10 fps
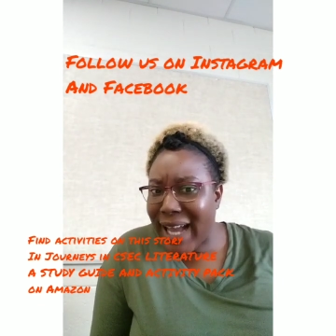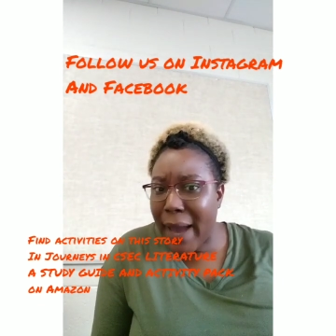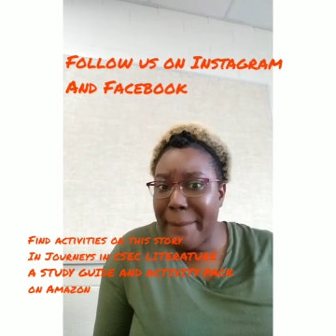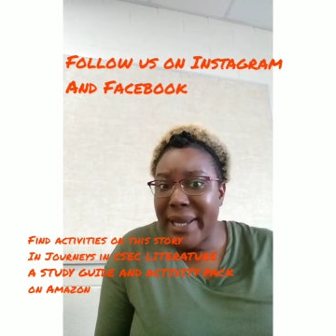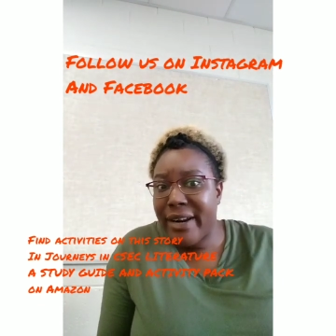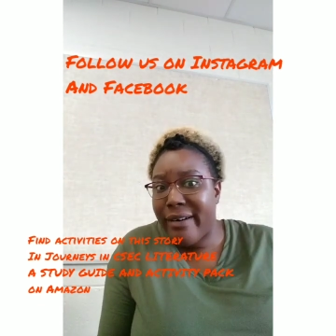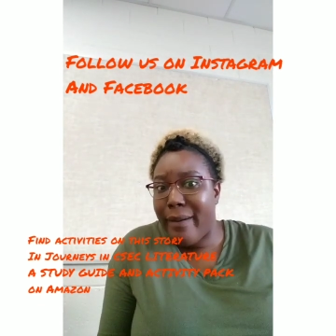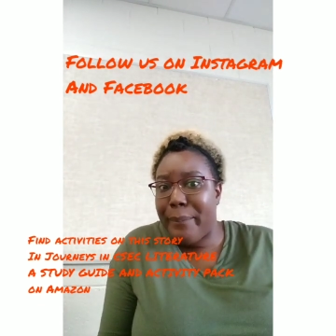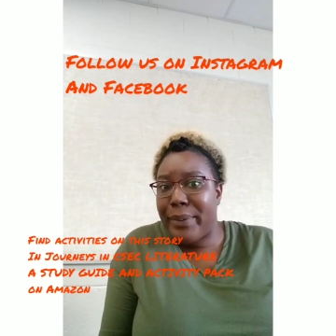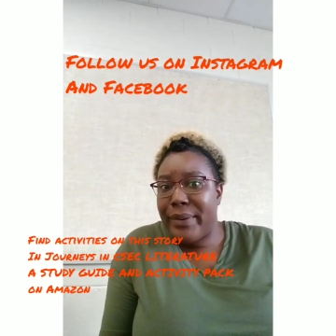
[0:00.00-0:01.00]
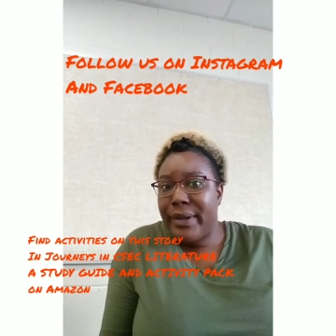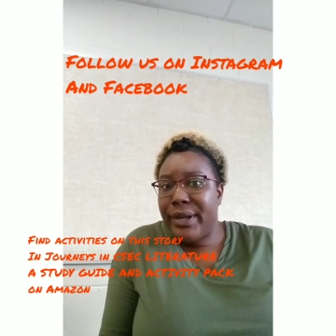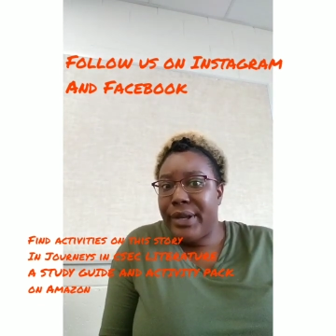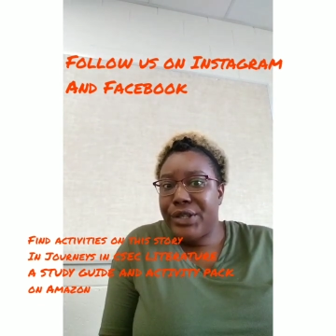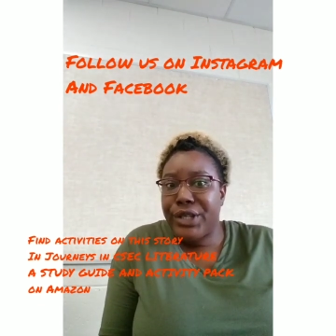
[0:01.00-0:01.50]
I beat her up.
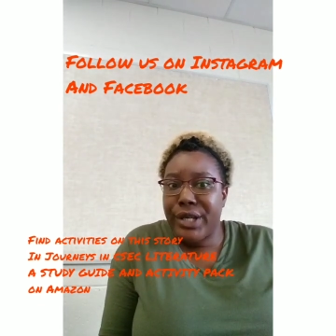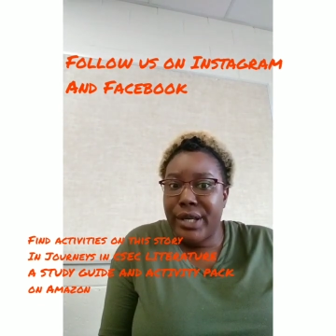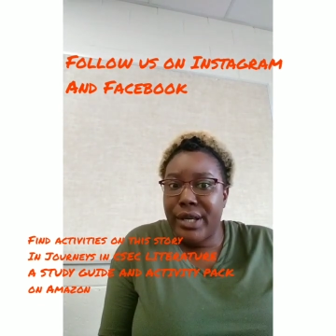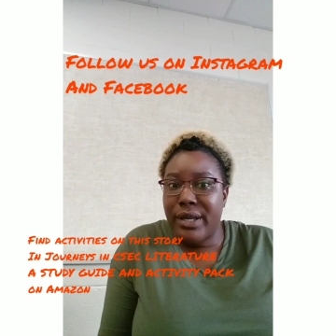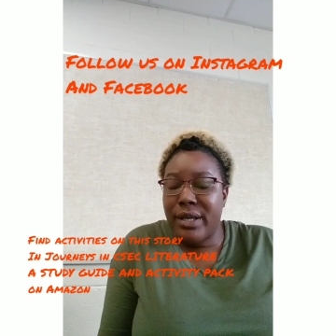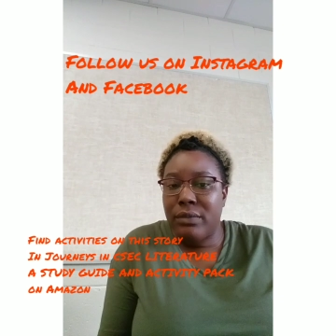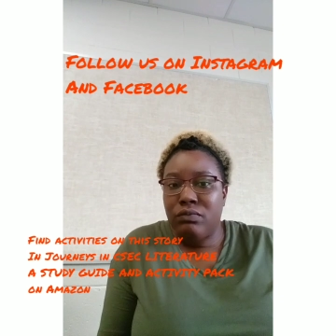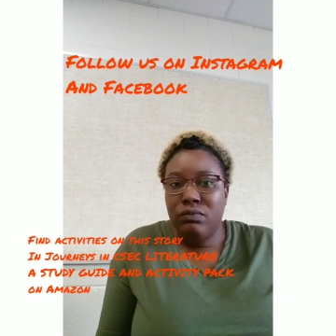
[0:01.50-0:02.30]
She